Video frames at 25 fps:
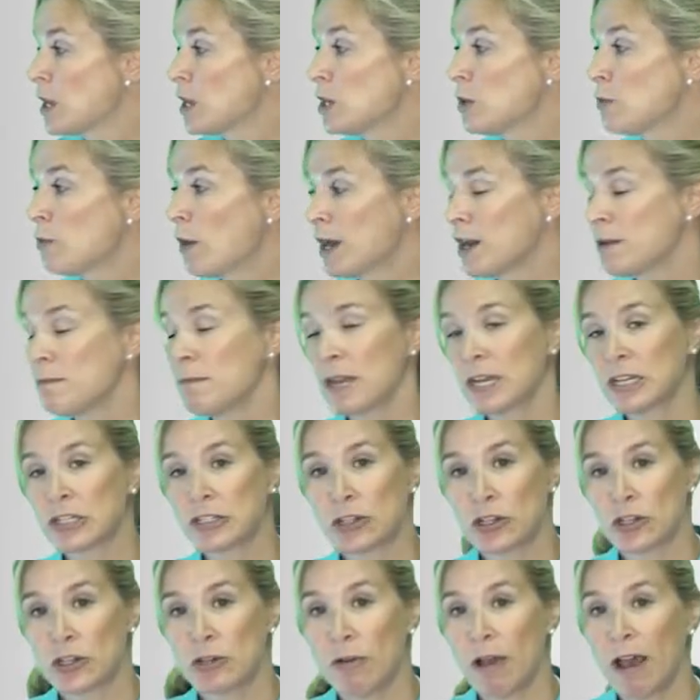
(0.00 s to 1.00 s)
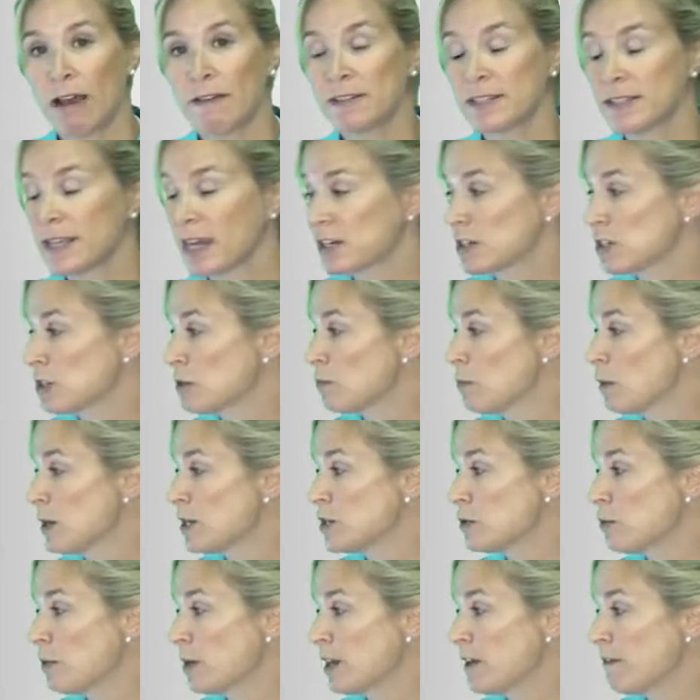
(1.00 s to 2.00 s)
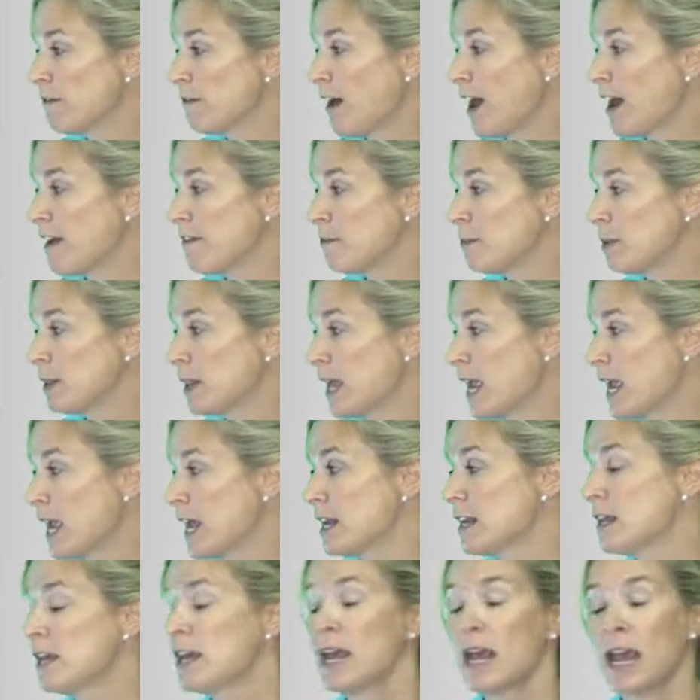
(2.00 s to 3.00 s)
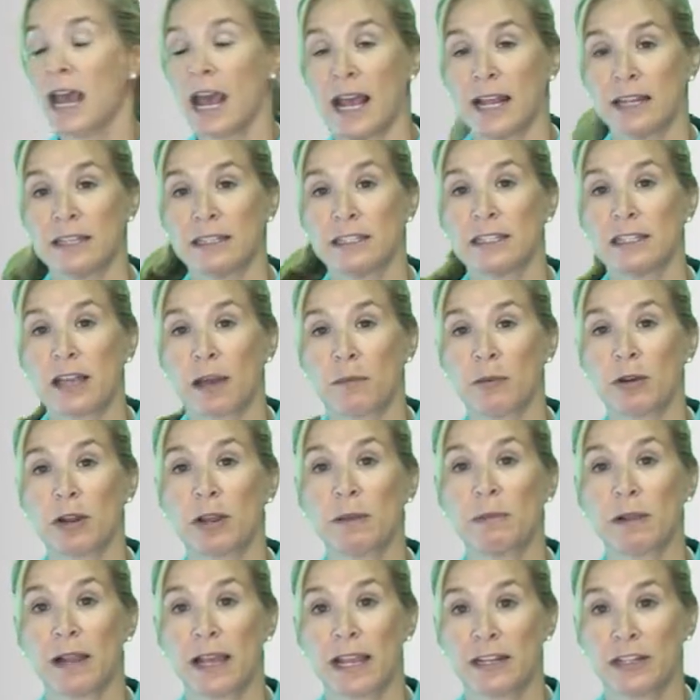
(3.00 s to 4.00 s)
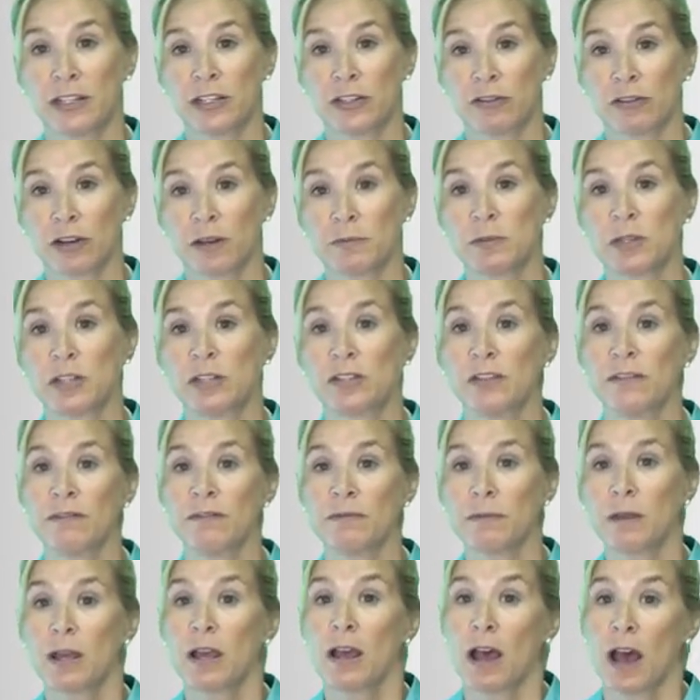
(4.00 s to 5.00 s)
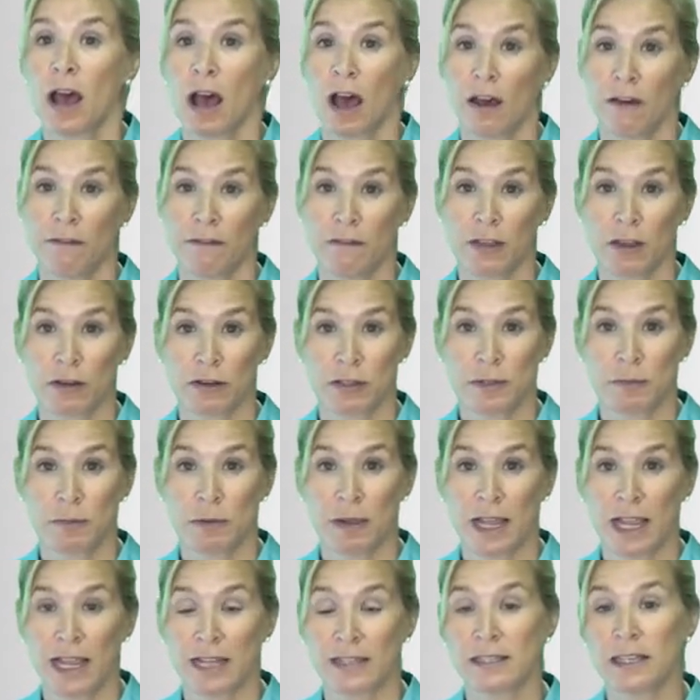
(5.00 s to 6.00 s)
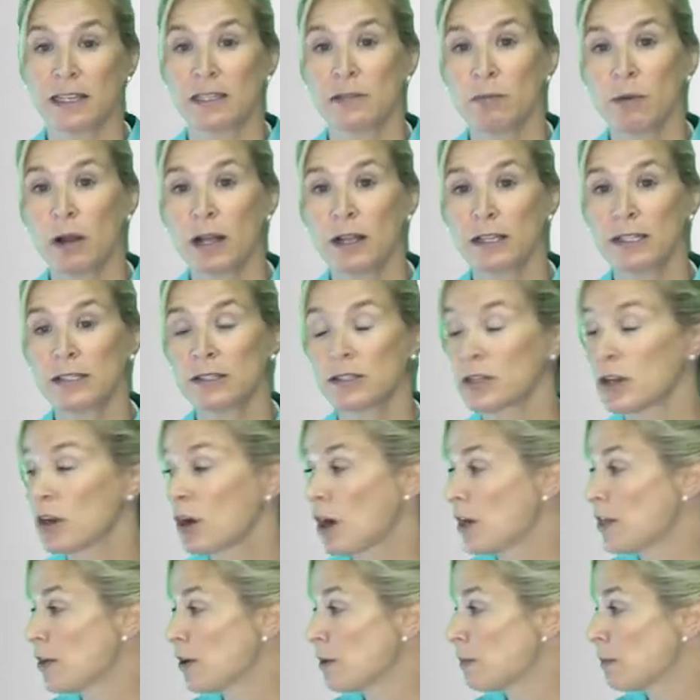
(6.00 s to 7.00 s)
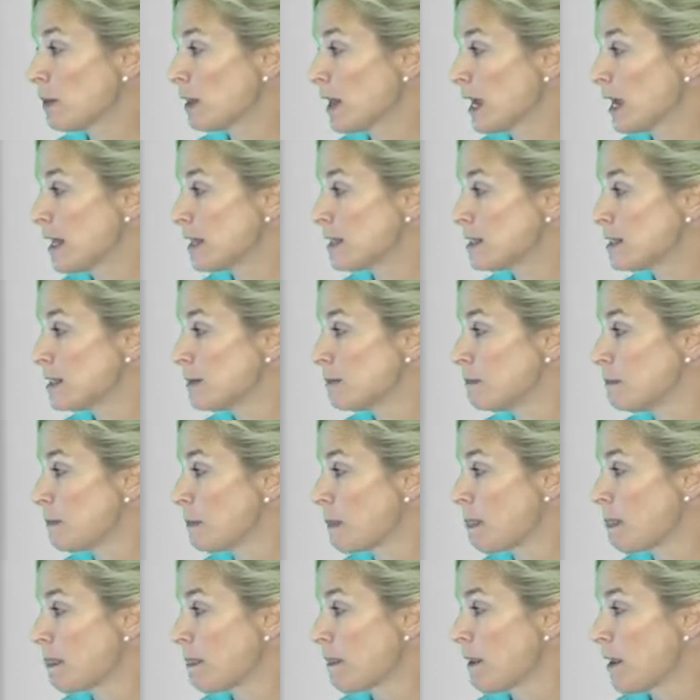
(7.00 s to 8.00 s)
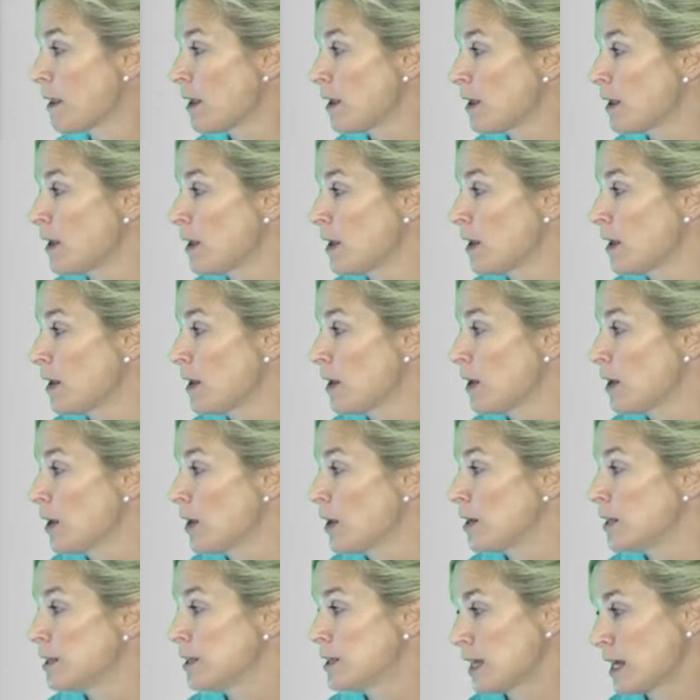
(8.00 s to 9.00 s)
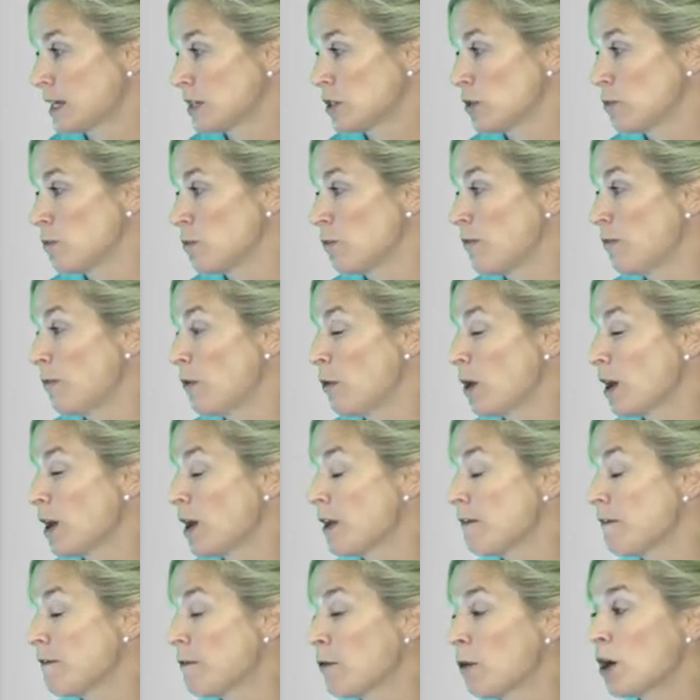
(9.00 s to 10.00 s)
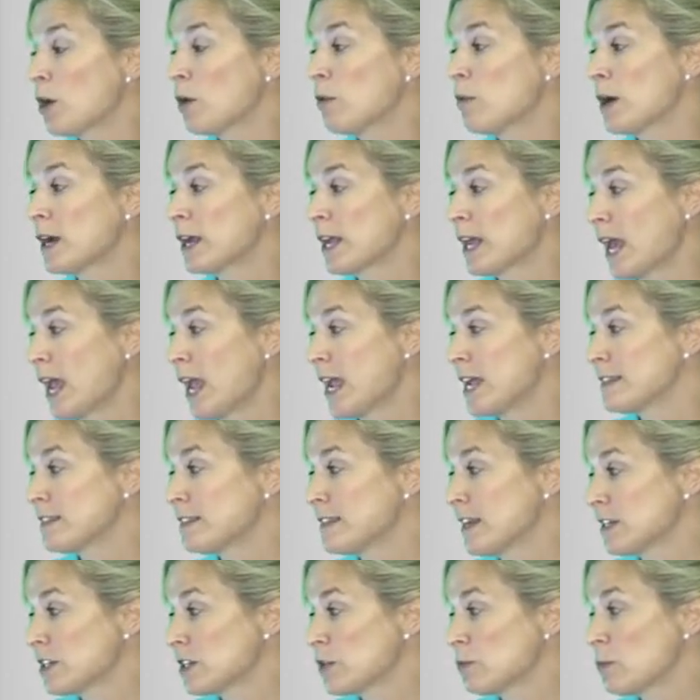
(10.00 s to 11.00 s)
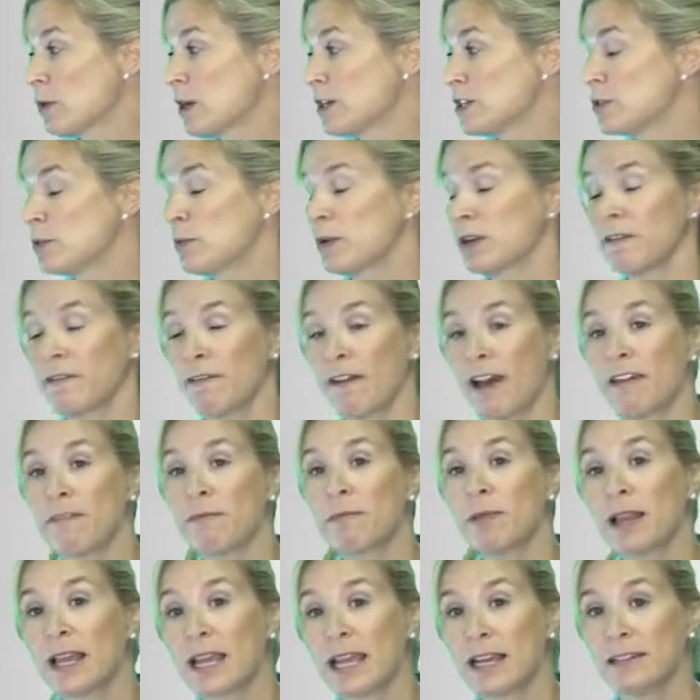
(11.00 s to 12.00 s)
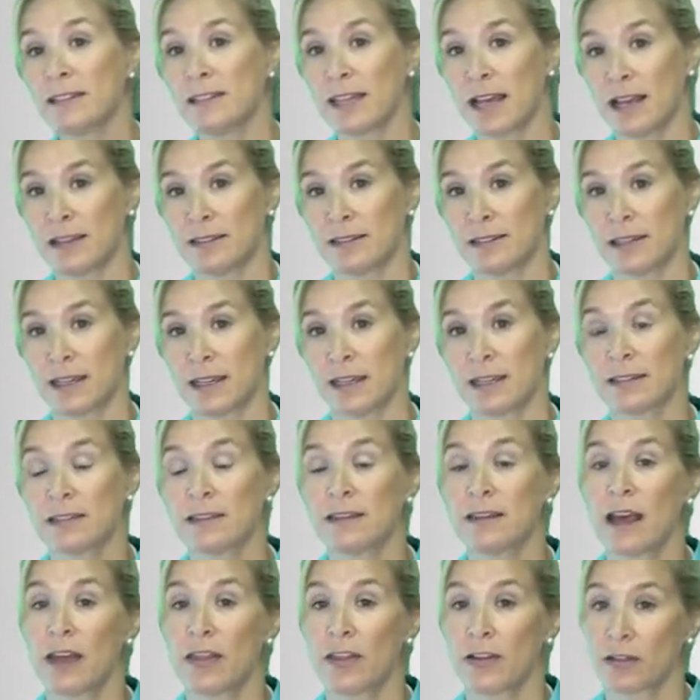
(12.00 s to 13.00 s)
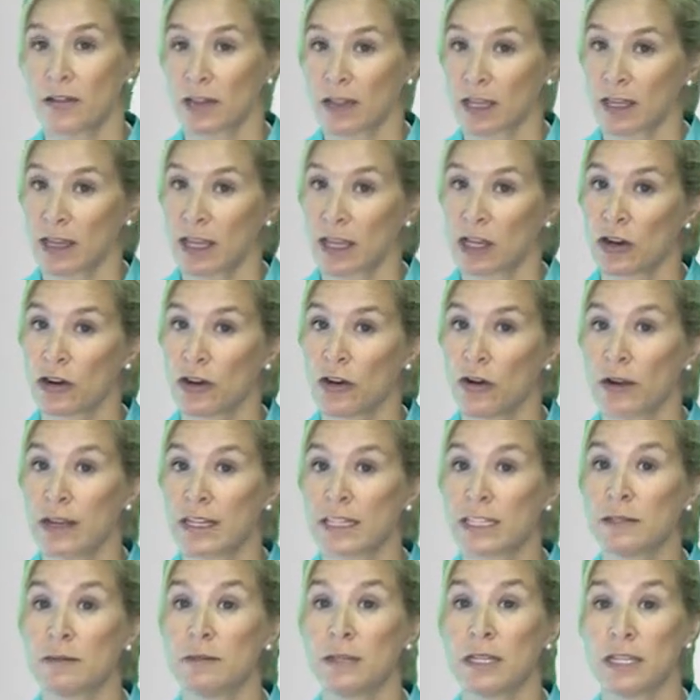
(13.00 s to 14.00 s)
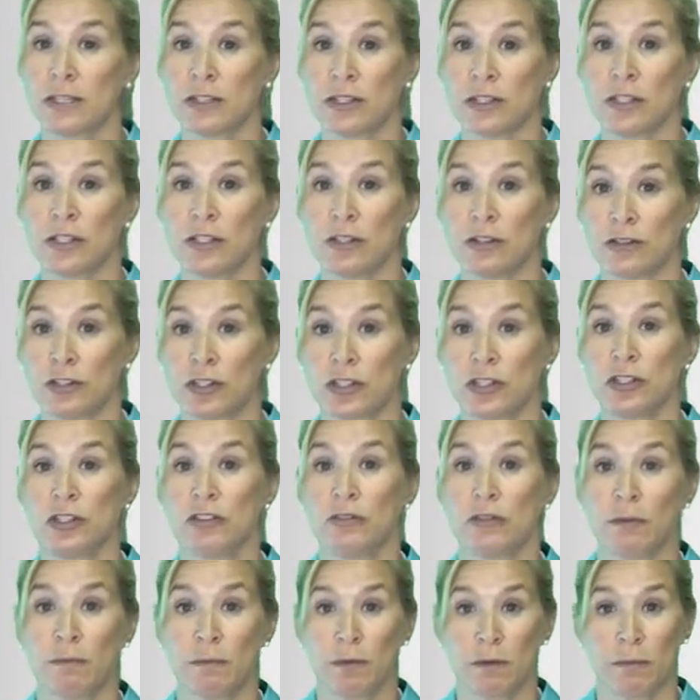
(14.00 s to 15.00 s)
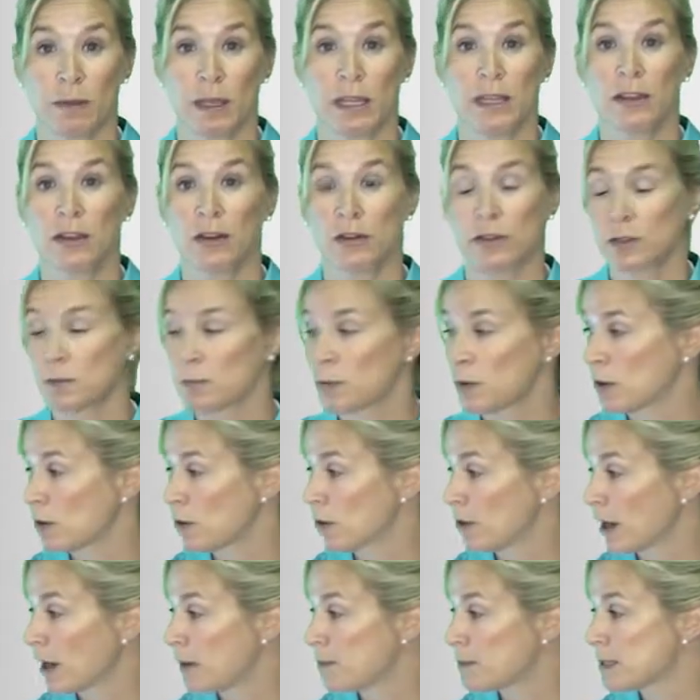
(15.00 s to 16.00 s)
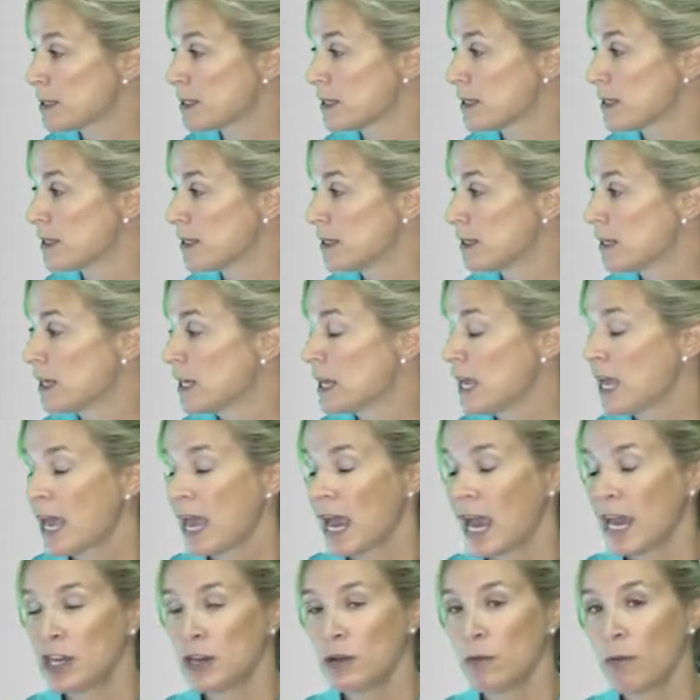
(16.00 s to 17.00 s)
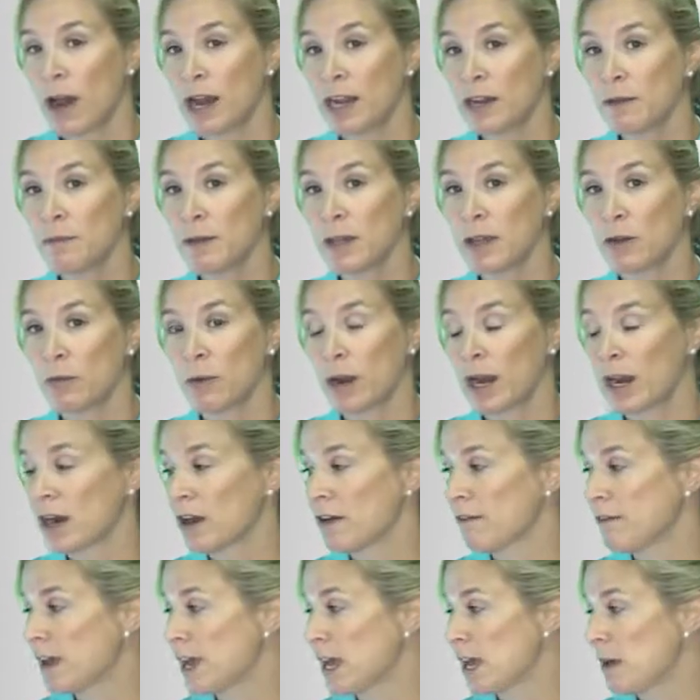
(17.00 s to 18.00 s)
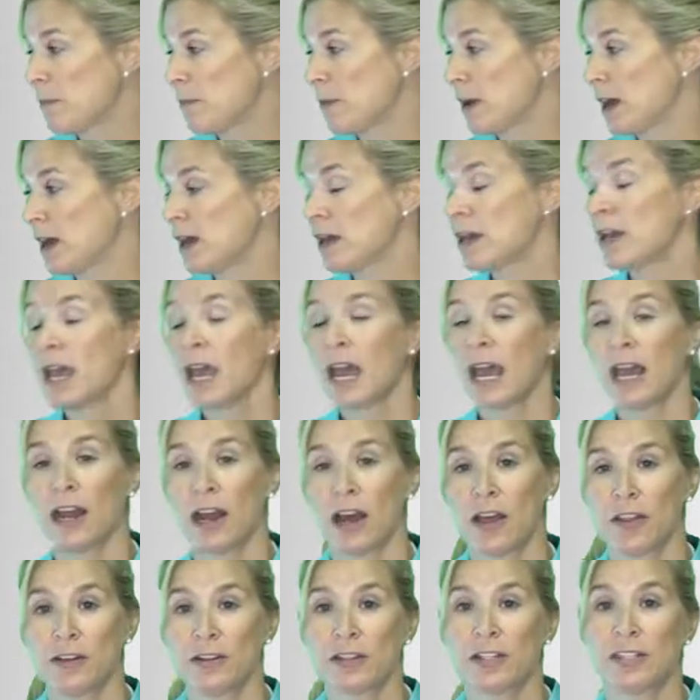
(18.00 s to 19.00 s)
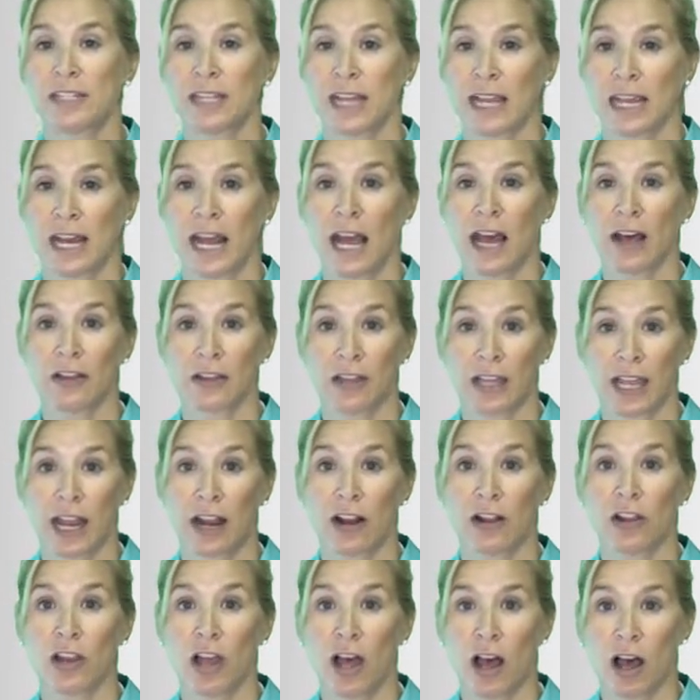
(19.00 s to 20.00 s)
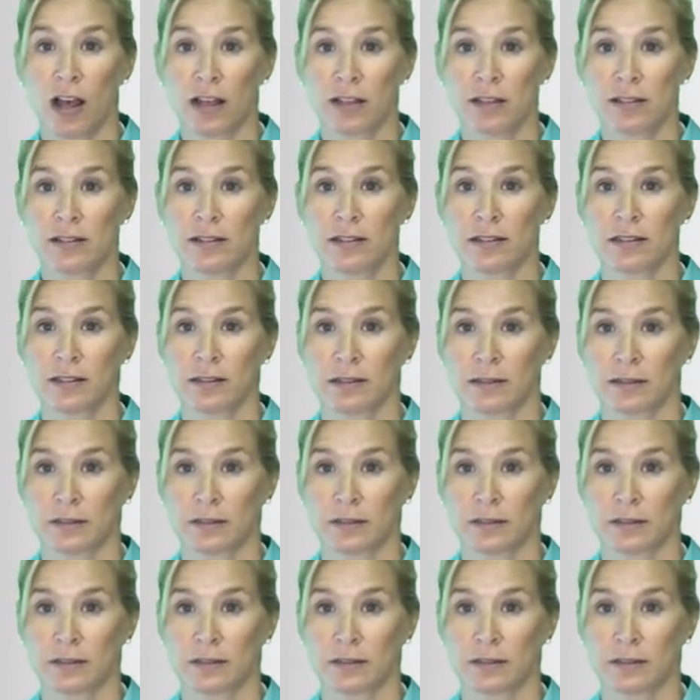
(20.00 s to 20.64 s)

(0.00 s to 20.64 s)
You want to make sure you have Section 125 plan and summary plan descriptions of those plans as well as your other plans. Section 401k and Section 125 plan testing is another thing that you're going to need to do should you implement those programs. And you want to be aware of HIPAA and other state healthcare laws.